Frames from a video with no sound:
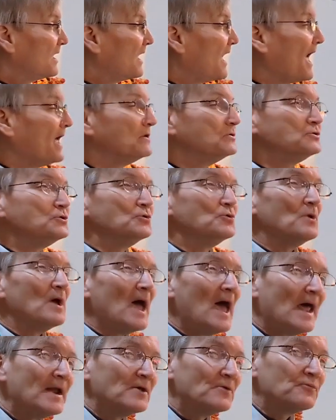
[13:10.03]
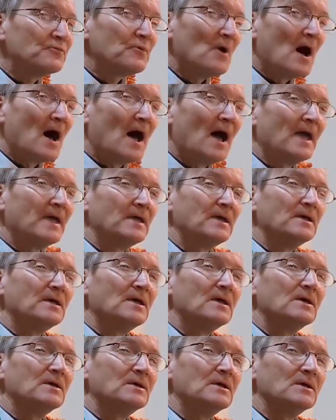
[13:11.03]
and to edify
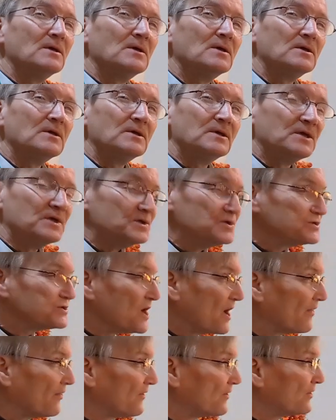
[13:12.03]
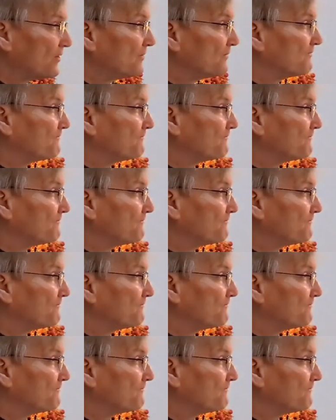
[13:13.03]
each other,